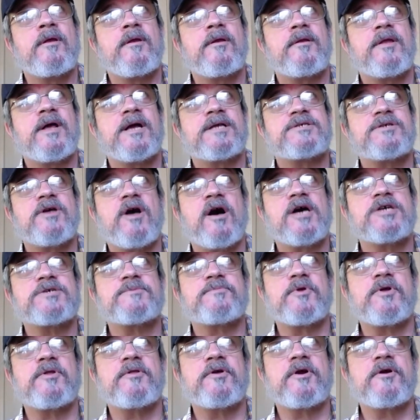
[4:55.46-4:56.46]
That's the
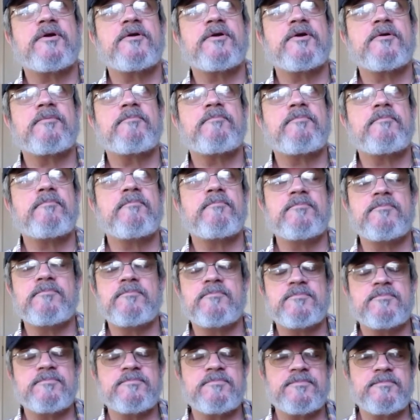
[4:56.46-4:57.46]
hospital there. They're
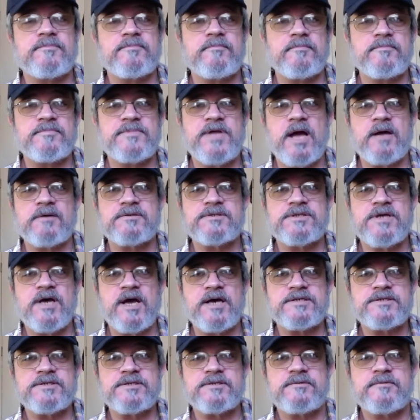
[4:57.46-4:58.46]

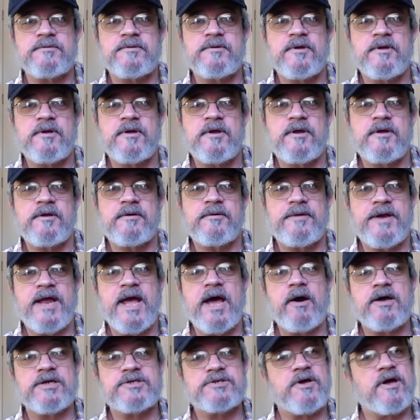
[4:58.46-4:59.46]
downsizing.
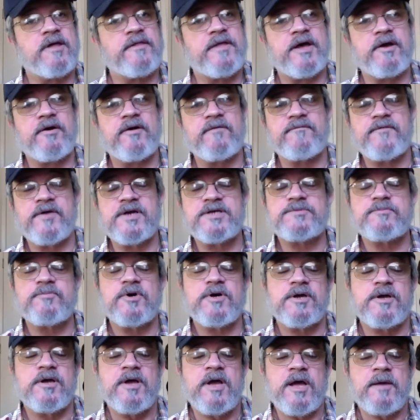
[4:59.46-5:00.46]
Now I saw that on
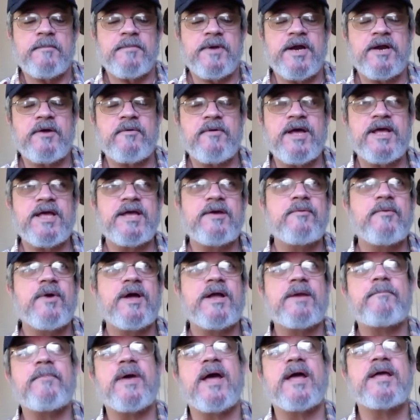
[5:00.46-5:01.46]
Facebook. But anyway, he
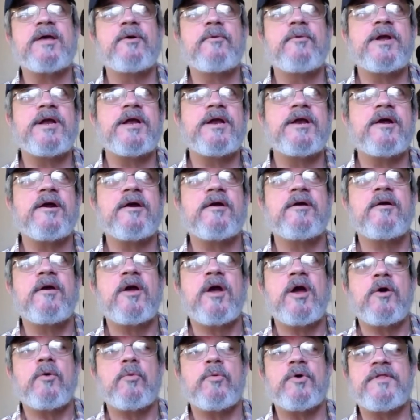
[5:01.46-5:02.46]
went in there
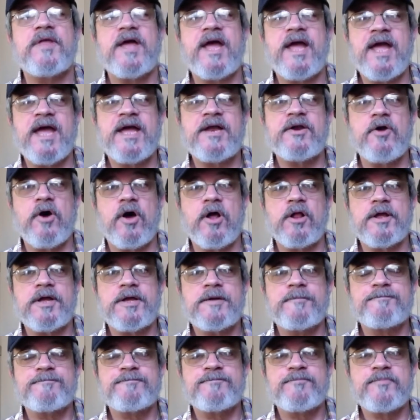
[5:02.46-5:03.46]
with a hand dolly,